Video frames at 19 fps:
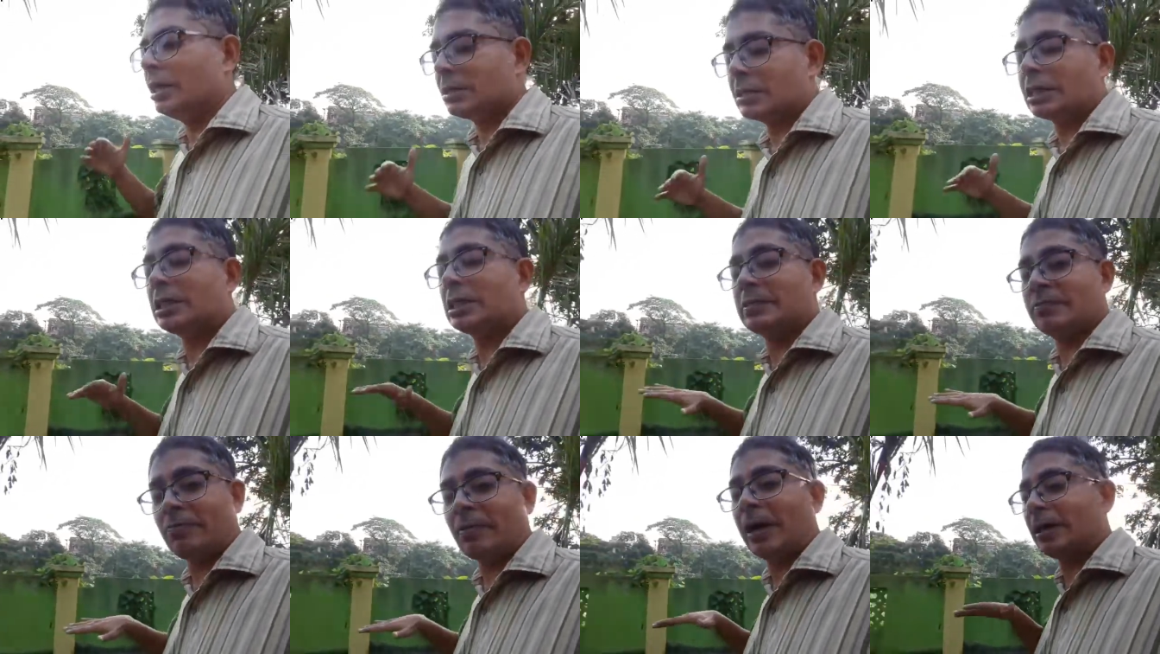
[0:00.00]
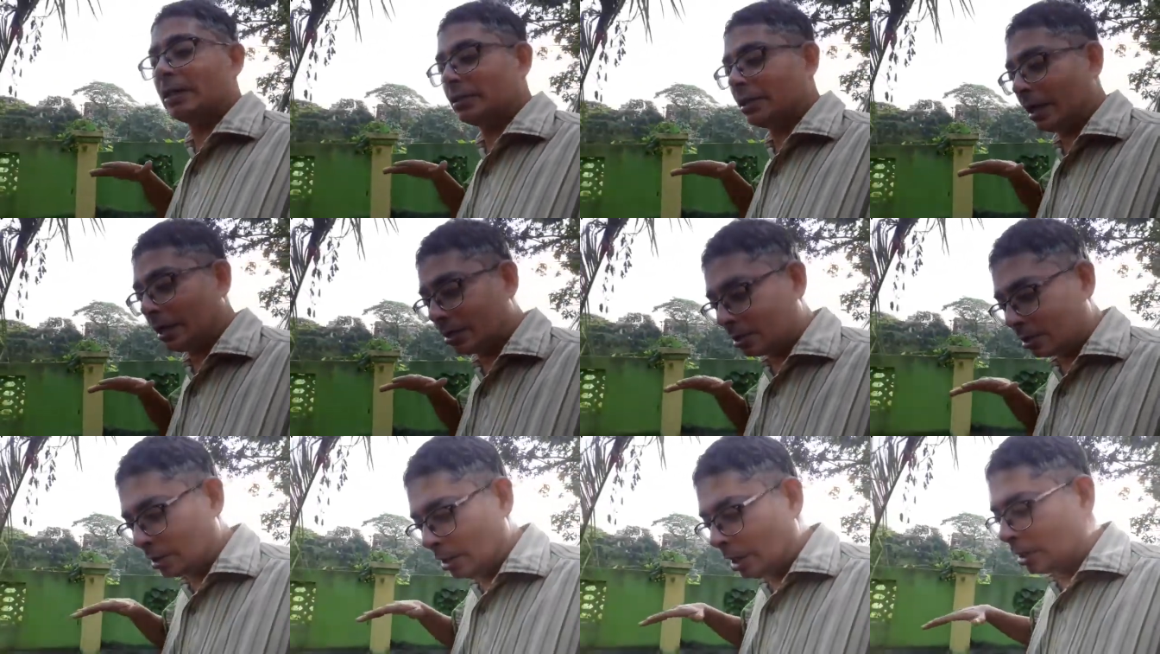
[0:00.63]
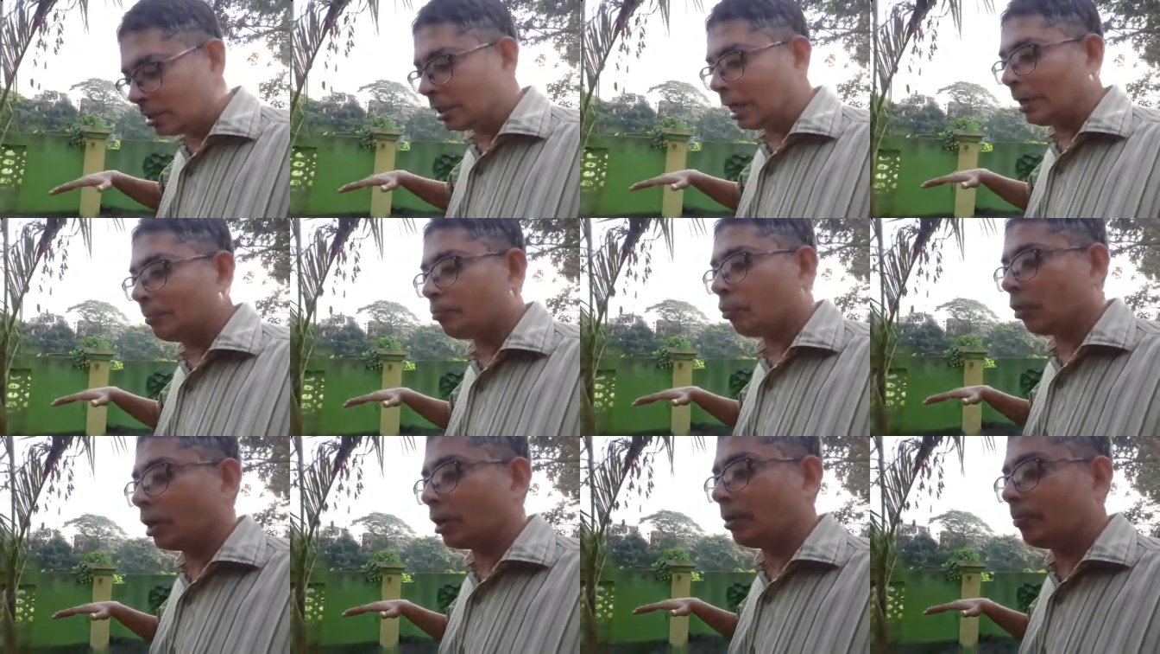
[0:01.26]
satisfying that
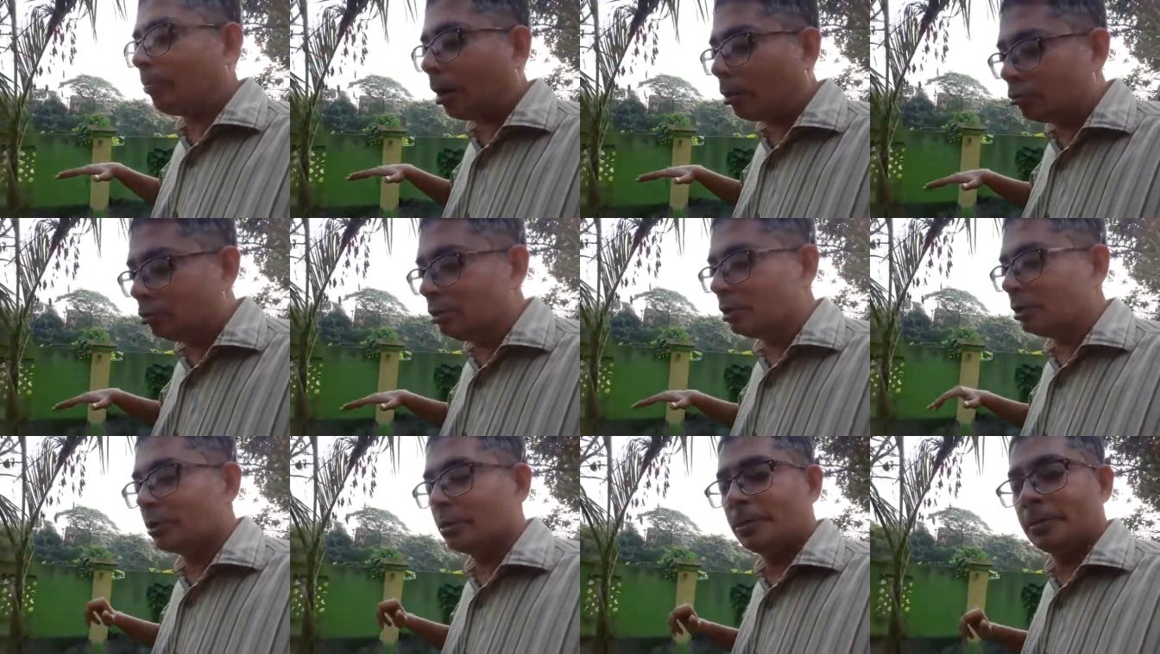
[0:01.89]
type 1 bound